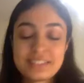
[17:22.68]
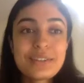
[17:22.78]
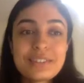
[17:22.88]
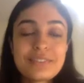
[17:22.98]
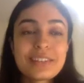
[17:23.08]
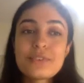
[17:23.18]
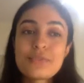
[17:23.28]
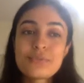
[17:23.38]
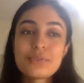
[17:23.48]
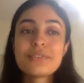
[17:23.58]
good, the fact that you
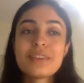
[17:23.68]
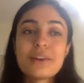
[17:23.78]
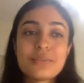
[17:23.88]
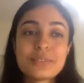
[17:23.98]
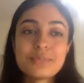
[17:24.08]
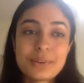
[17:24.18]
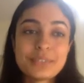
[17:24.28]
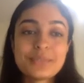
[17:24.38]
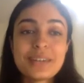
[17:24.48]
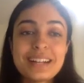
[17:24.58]
thought of that on the spot
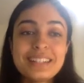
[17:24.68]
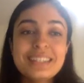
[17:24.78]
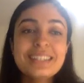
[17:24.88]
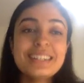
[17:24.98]
as well.